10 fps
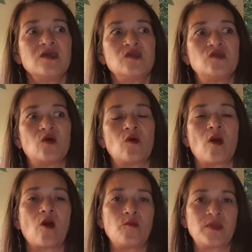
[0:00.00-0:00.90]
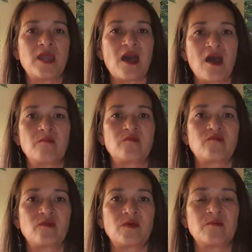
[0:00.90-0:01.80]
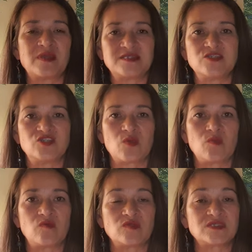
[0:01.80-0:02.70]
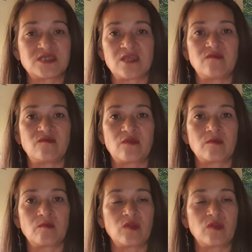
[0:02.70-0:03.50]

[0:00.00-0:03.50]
you know, open up from a message that we receive from,